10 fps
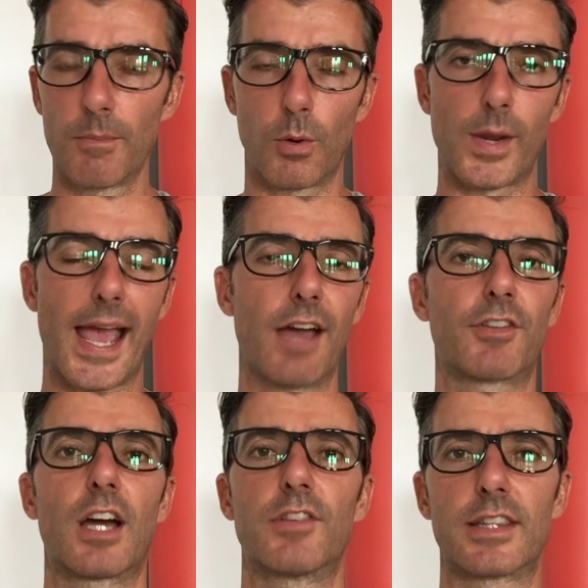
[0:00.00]
but we have
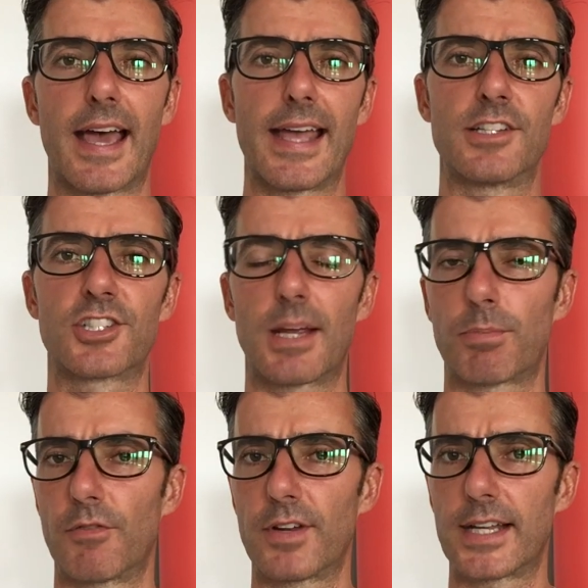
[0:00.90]
covered that in
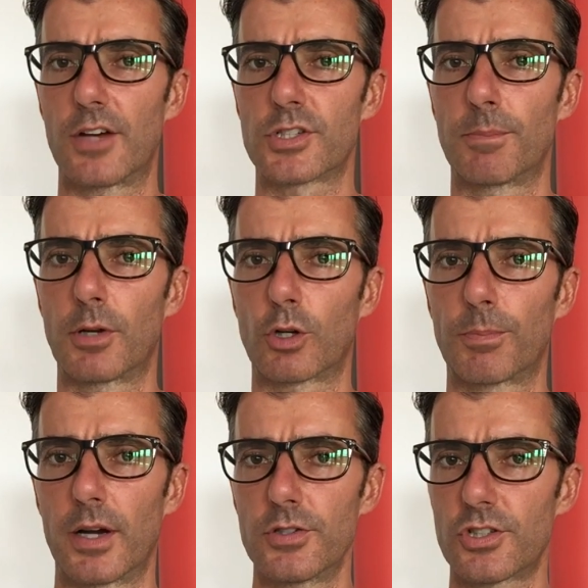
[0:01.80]
separate videos and blog
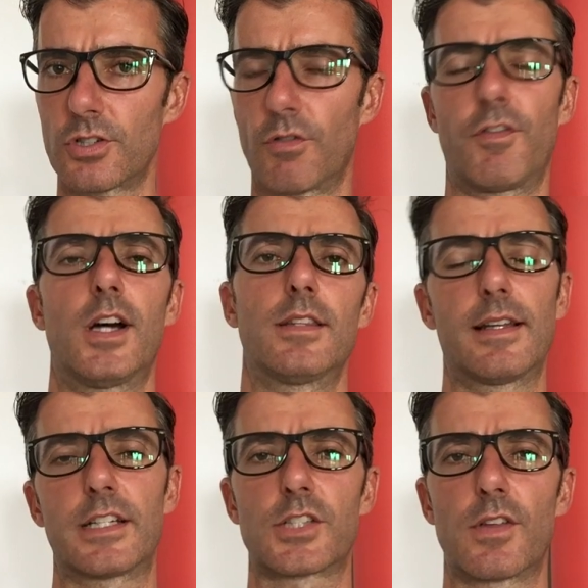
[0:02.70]
posts, and you'll find the
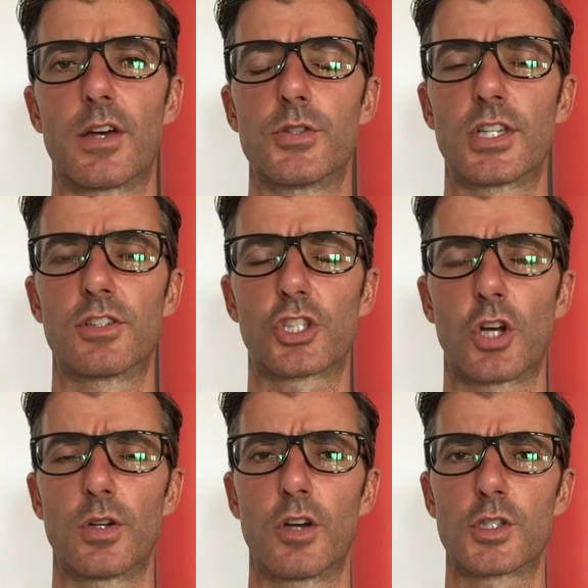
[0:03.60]
links for those in the
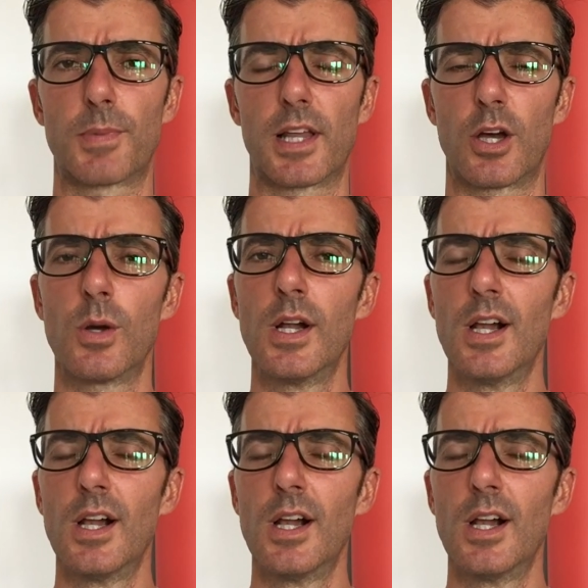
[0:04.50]
show notes below.